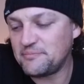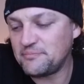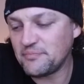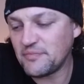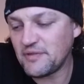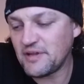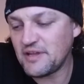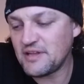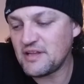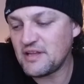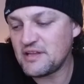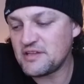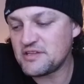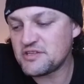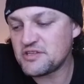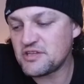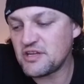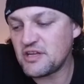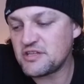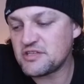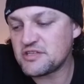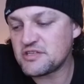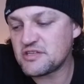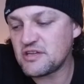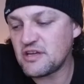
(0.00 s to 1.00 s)

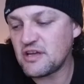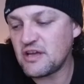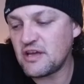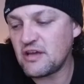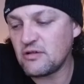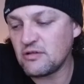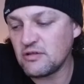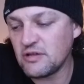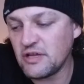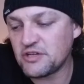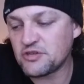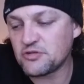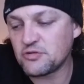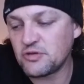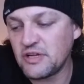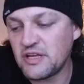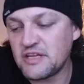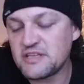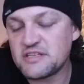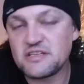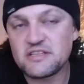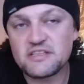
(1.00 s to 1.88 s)
It literally is